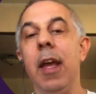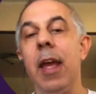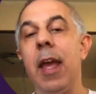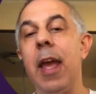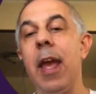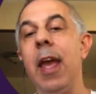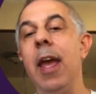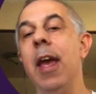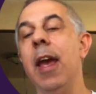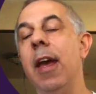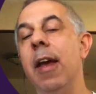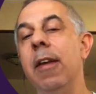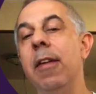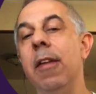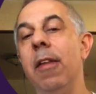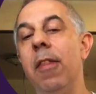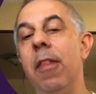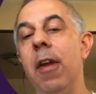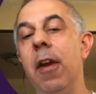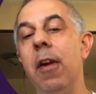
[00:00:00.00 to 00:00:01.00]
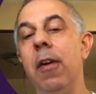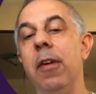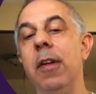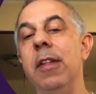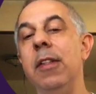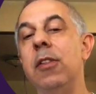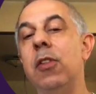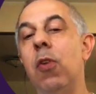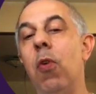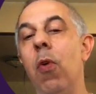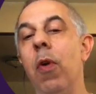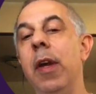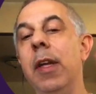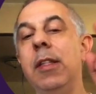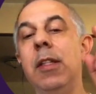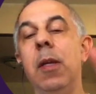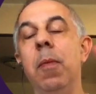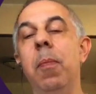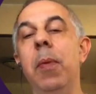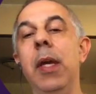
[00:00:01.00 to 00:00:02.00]
and there is going
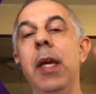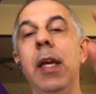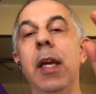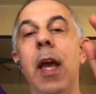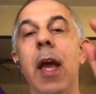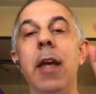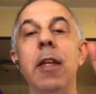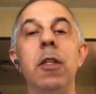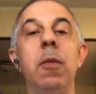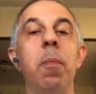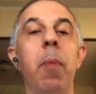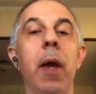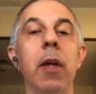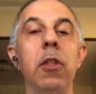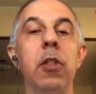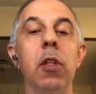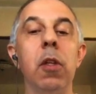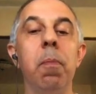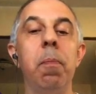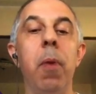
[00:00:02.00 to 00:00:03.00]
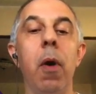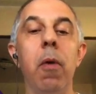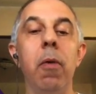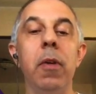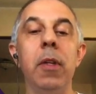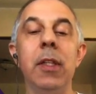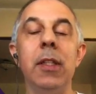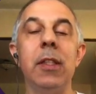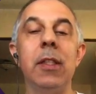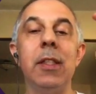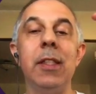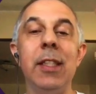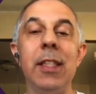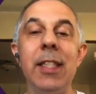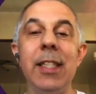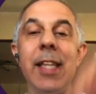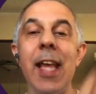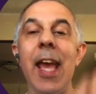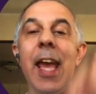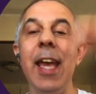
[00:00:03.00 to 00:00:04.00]
to be a special bonus,
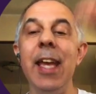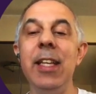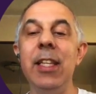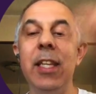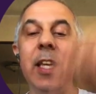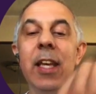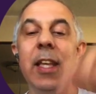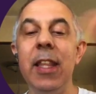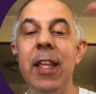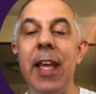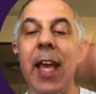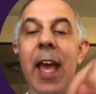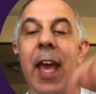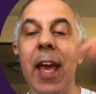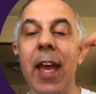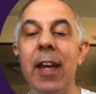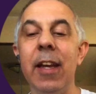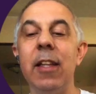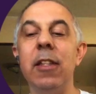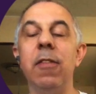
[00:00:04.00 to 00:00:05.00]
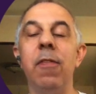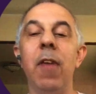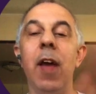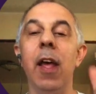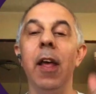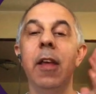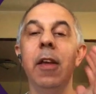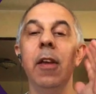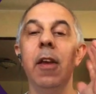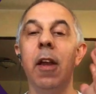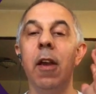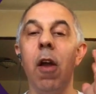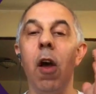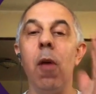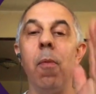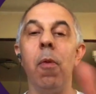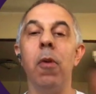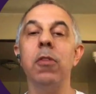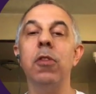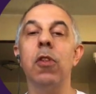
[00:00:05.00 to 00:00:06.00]
stay to the end. It's valued at
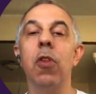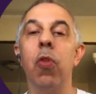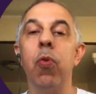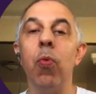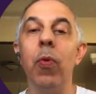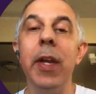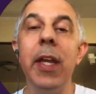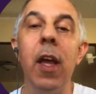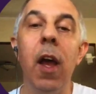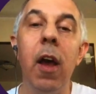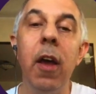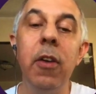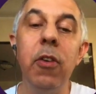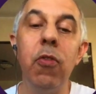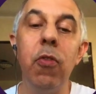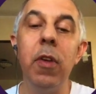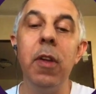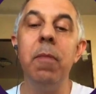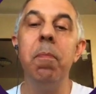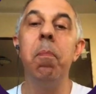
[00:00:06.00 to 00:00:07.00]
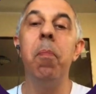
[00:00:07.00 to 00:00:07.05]
almost 300